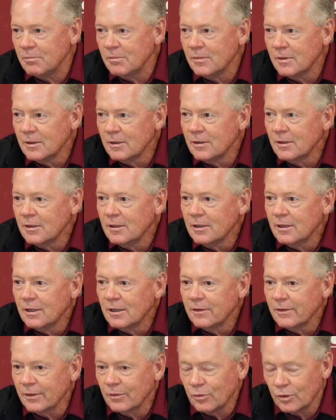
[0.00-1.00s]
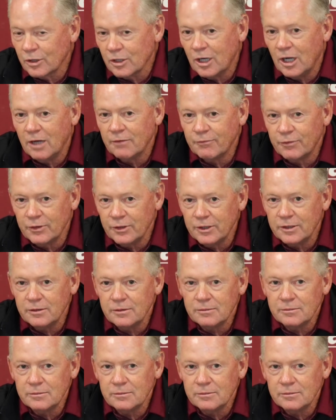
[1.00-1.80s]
I think we're confident.